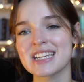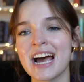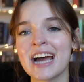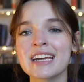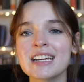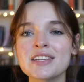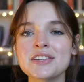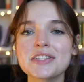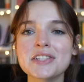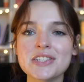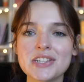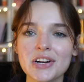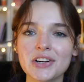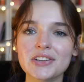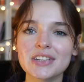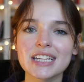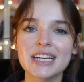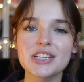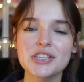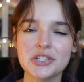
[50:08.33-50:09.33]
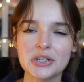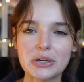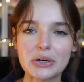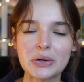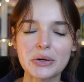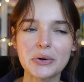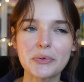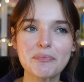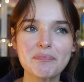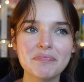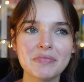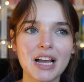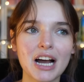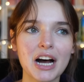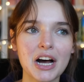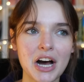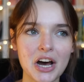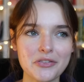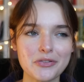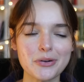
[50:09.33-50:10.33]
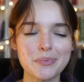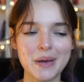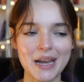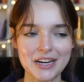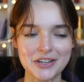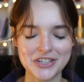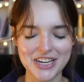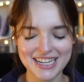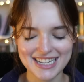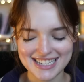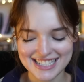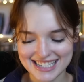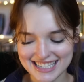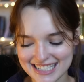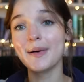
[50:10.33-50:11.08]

I can certainly do 100 pages.